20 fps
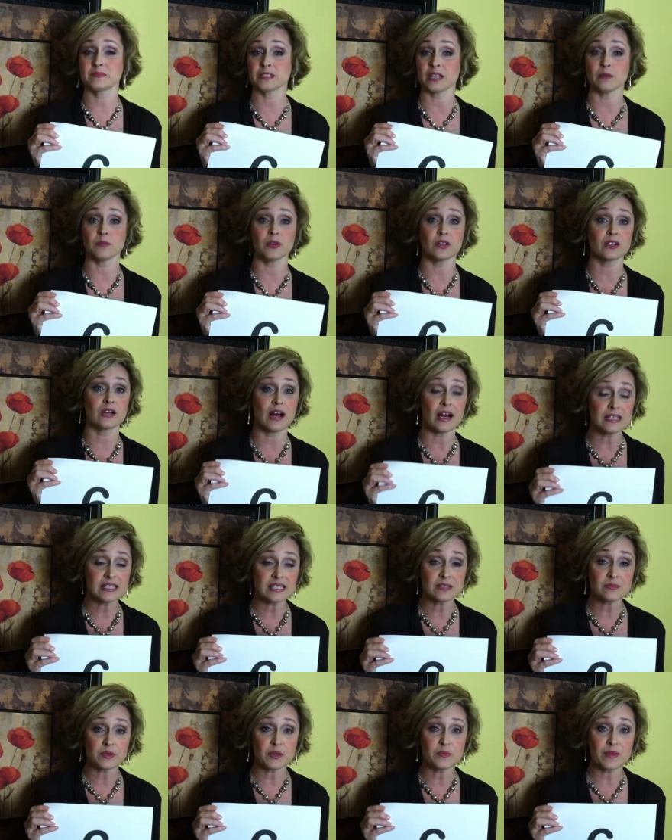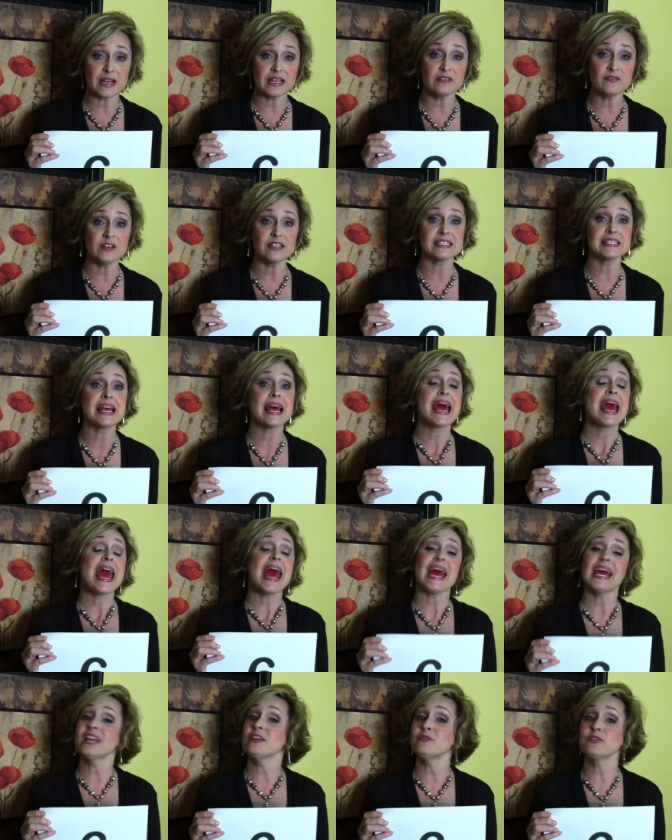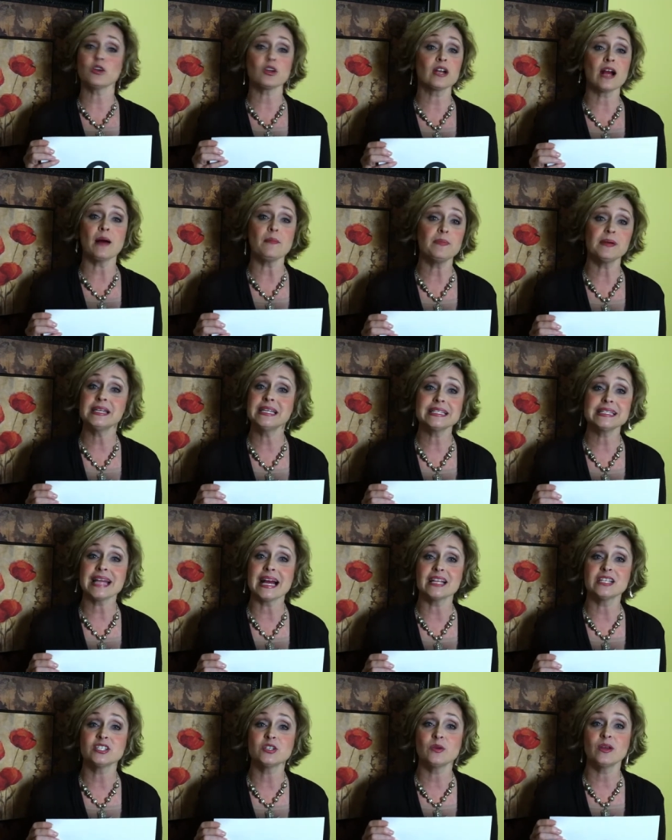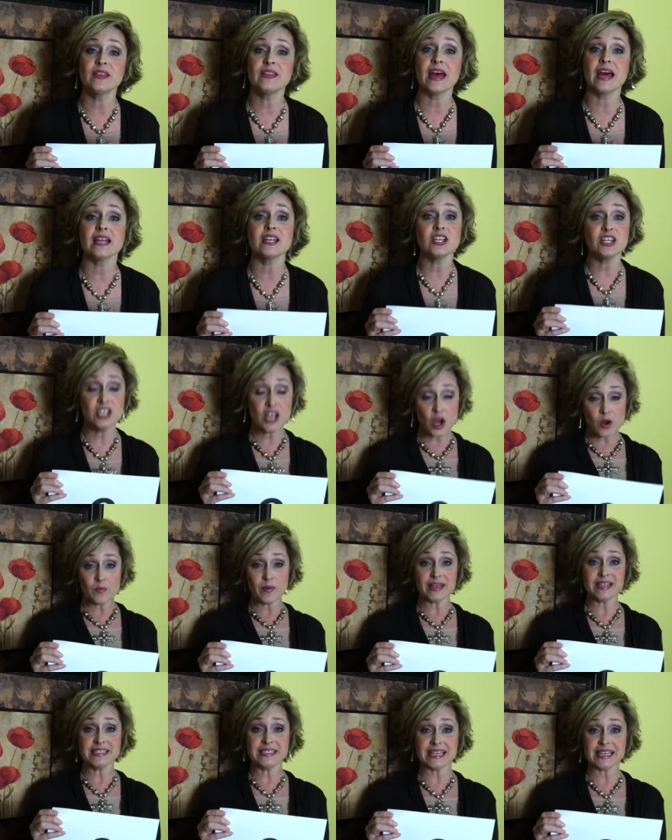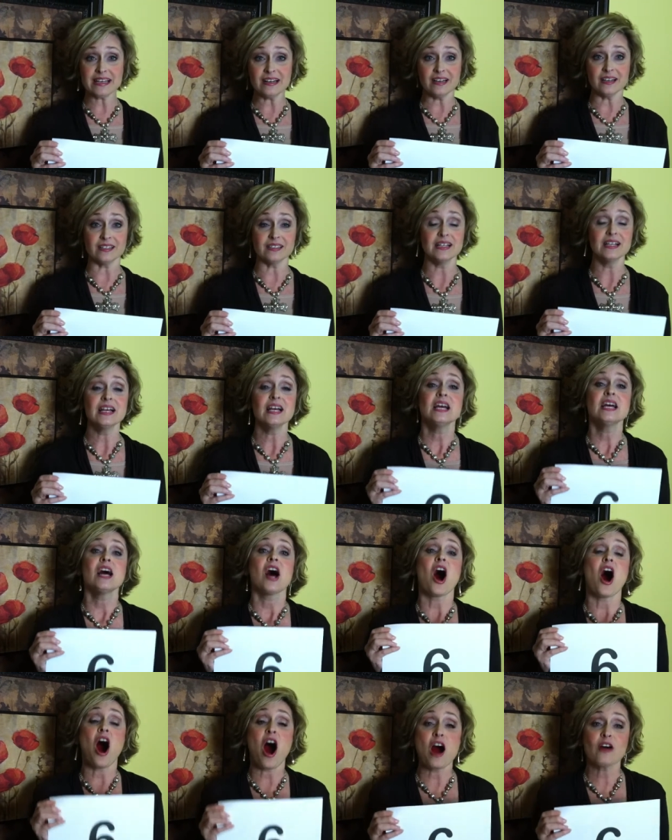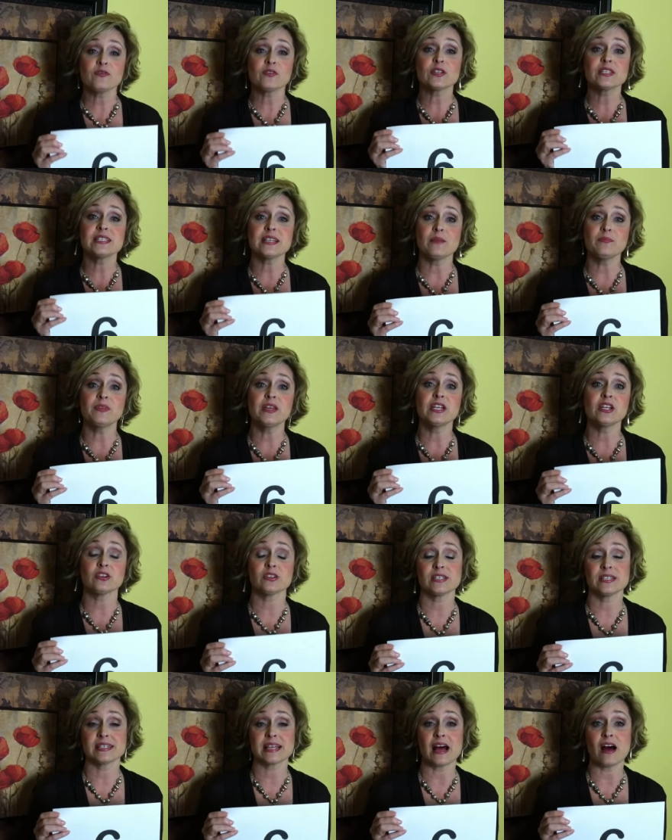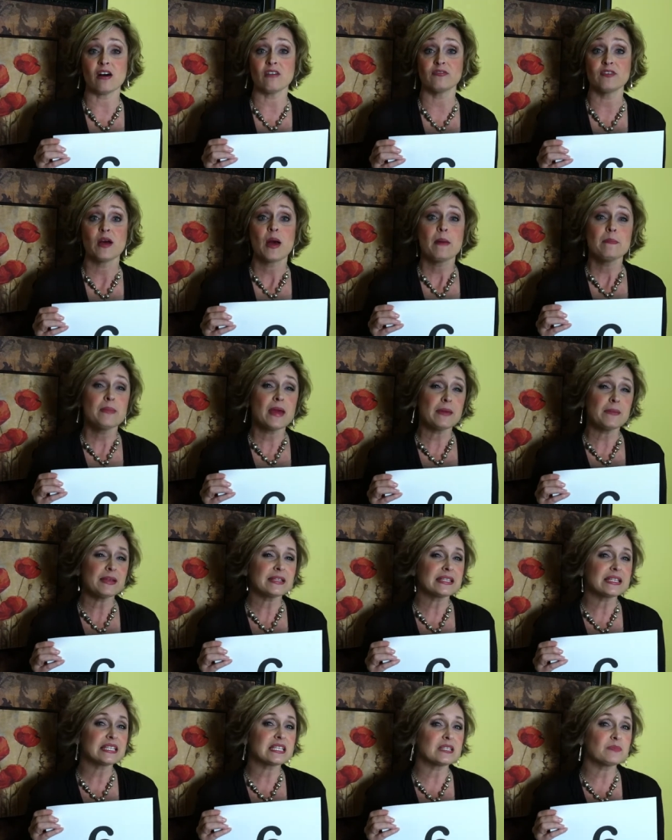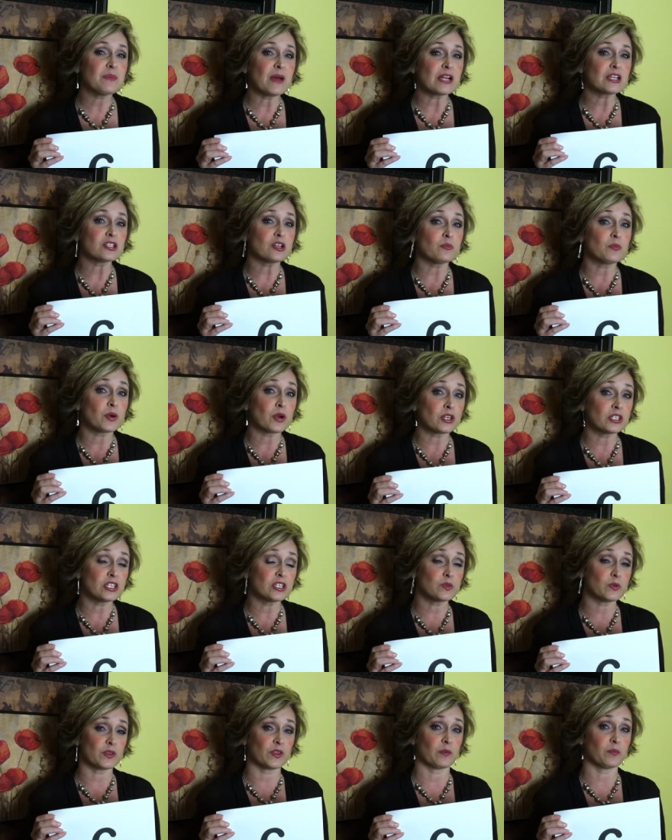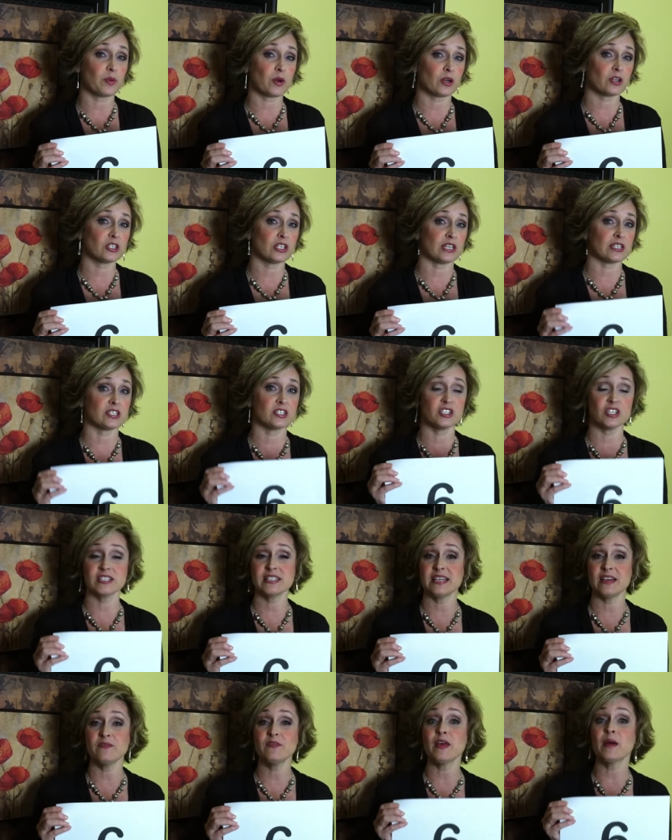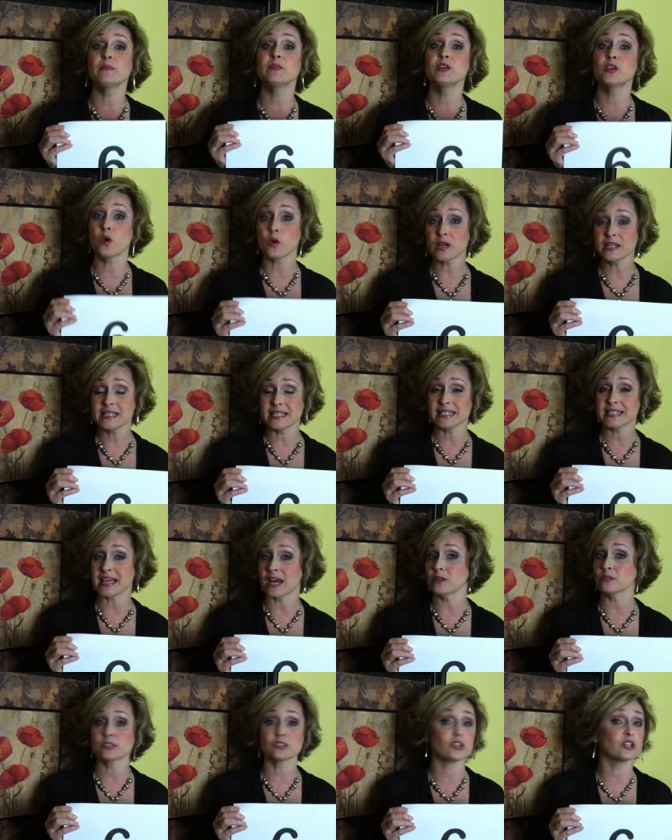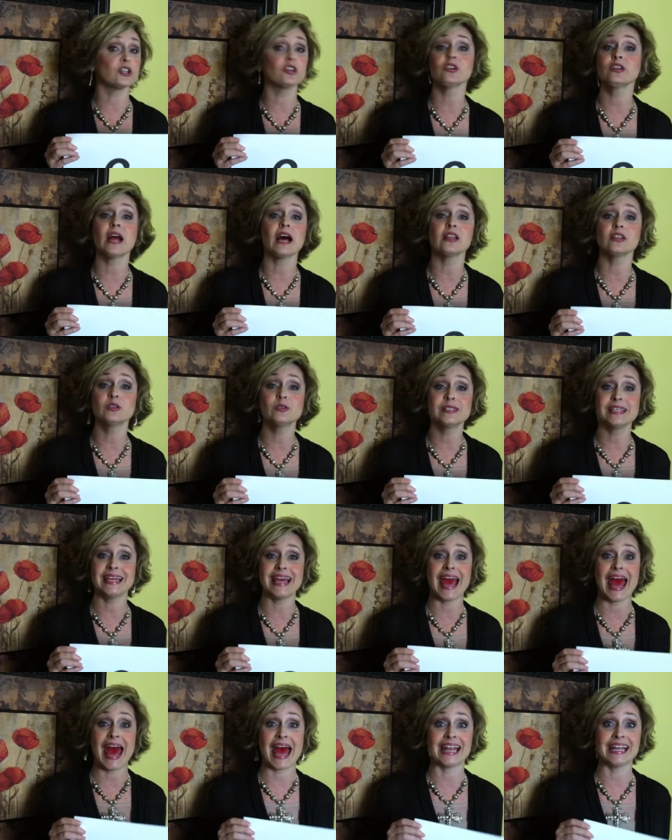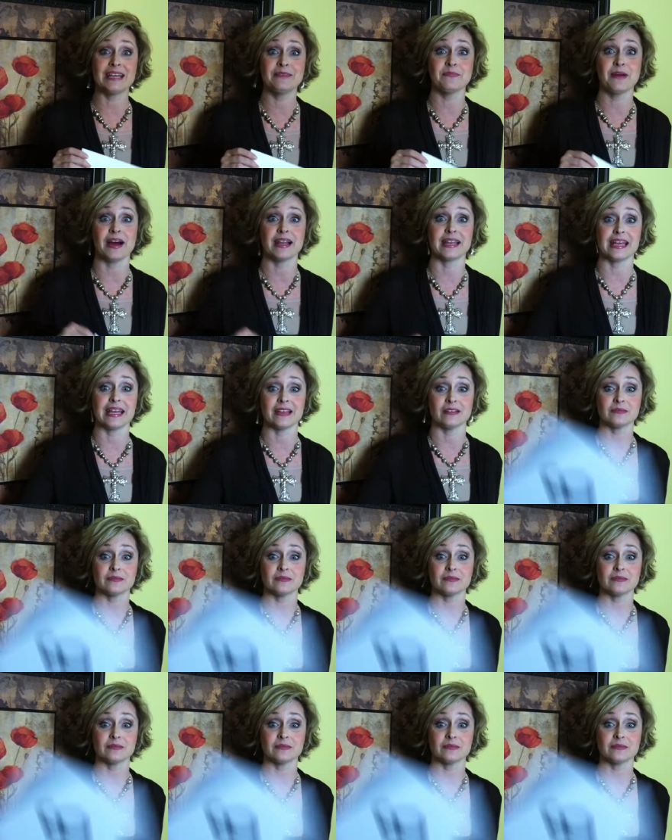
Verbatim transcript: double customer benefits, and if your company's not doing that, no big deal. Offer something yourself. Maybe it's a special purchase with a purchase. Just give them your discount so you're not losing any money.